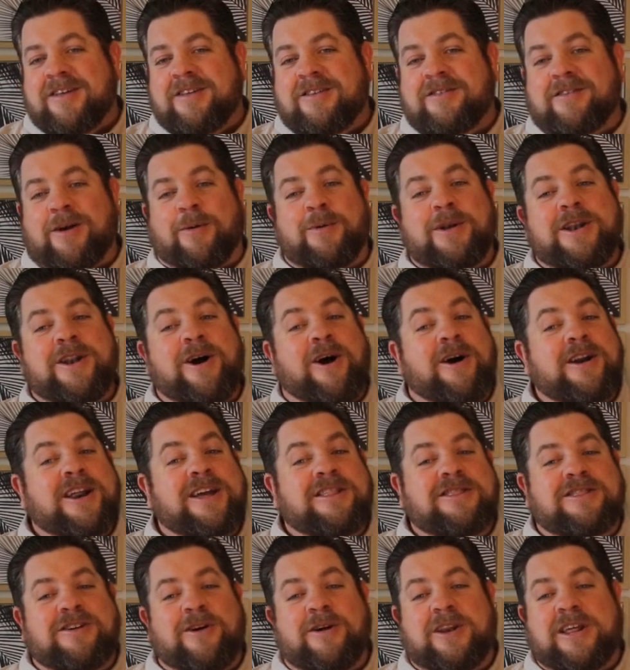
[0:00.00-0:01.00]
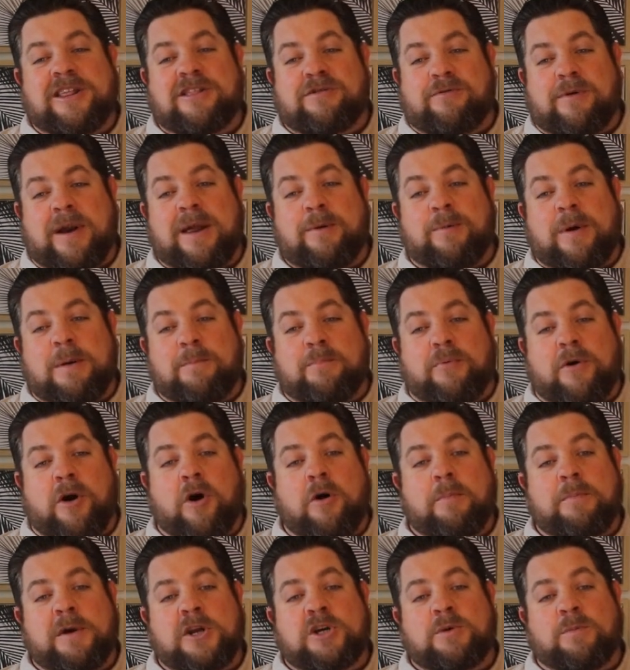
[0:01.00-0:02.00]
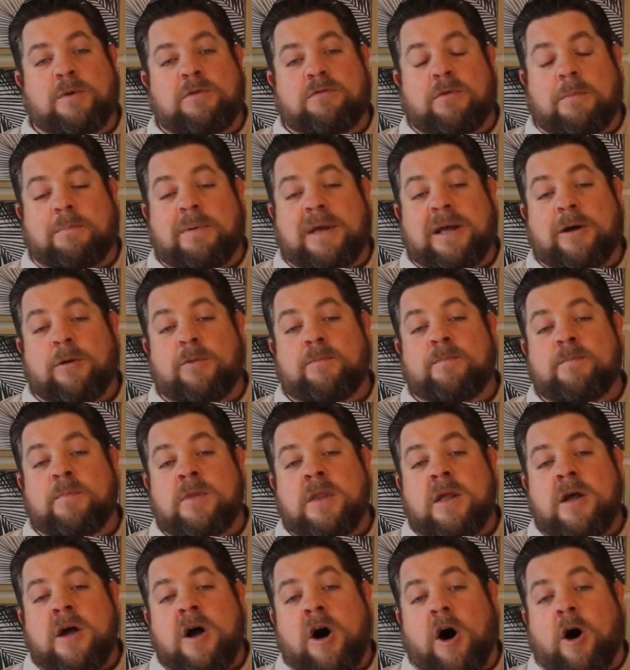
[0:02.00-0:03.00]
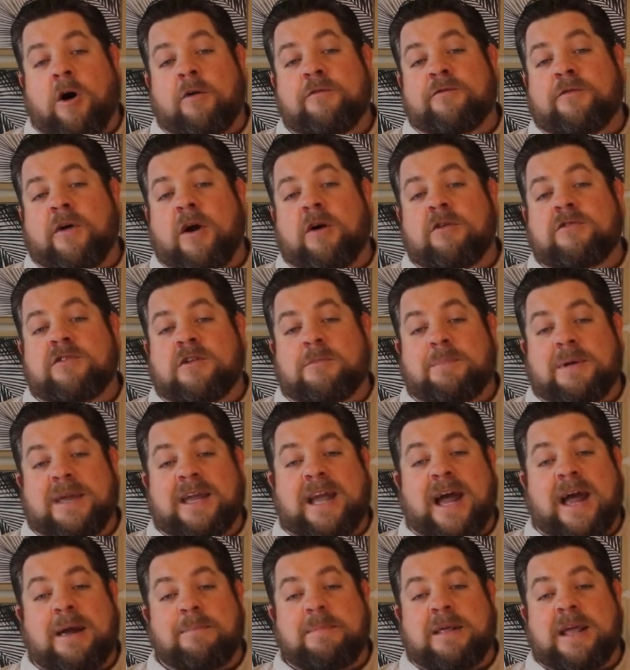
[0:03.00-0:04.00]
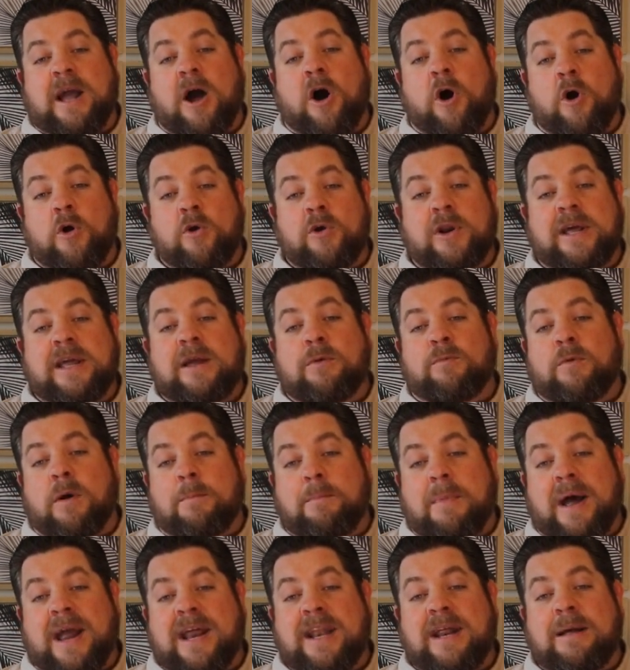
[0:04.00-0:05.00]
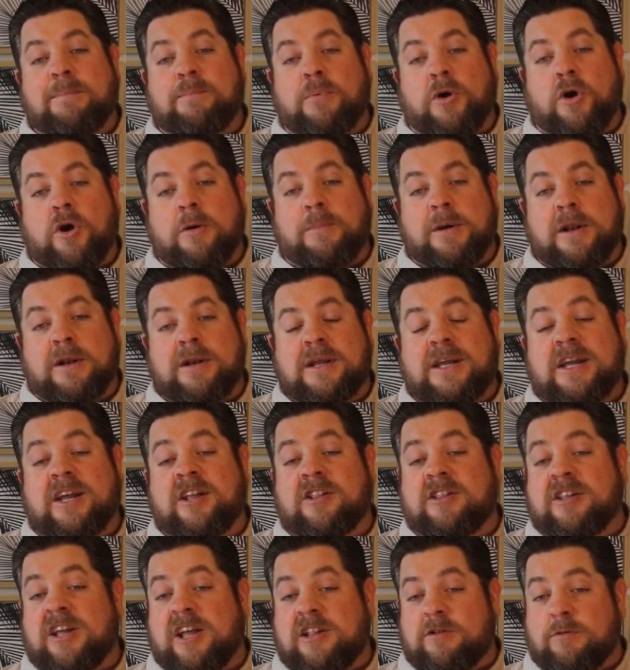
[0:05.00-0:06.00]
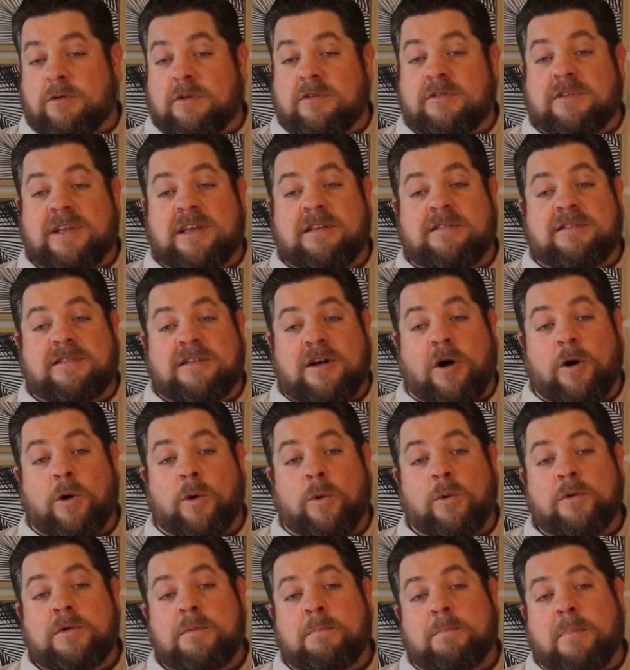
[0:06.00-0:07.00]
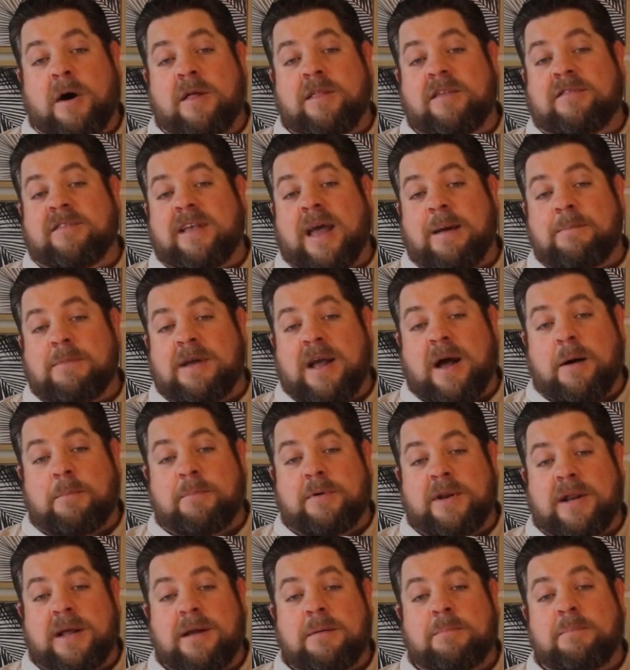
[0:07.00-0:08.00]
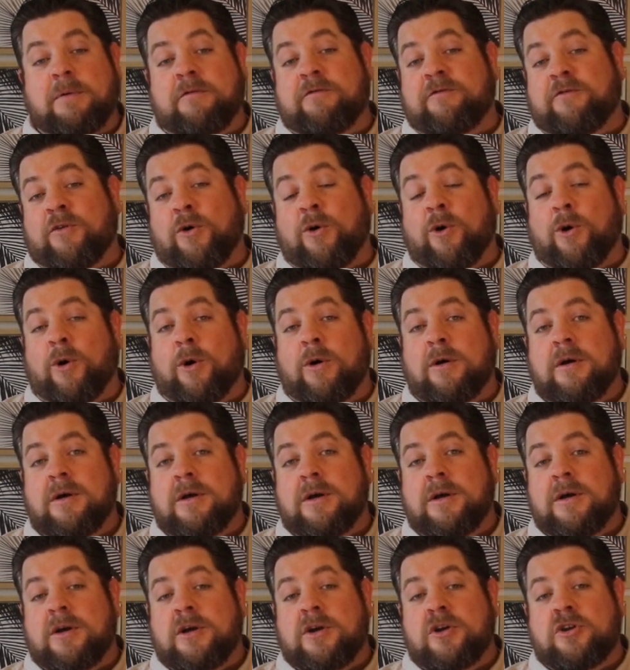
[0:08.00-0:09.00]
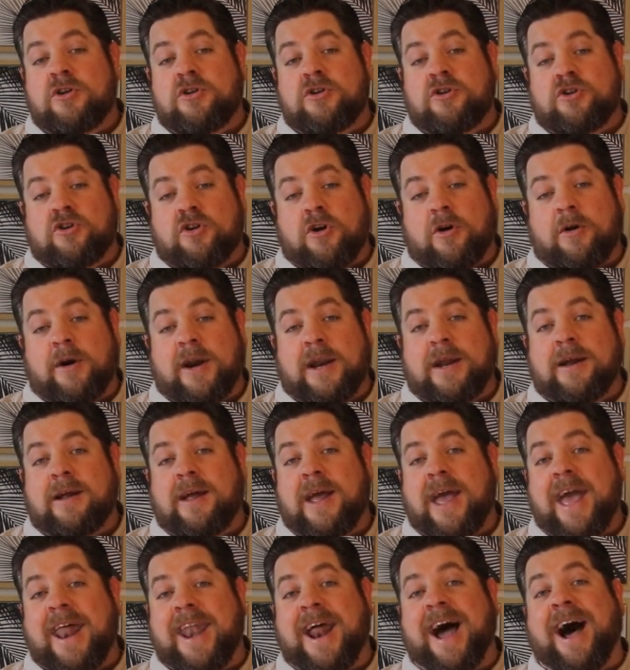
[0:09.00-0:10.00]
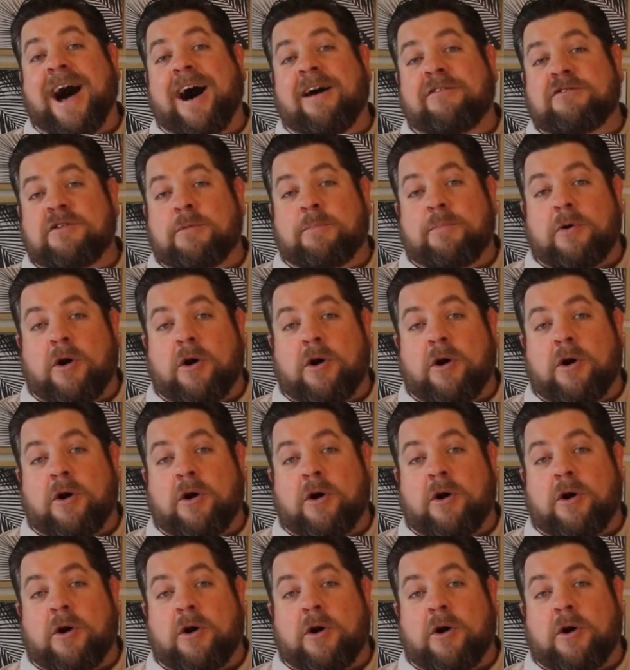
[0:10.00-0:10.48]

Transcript: So in 1933, when Prohibition was repealed, Old Forester became the only remaining bourbon continuously sold by the same company before, during, and after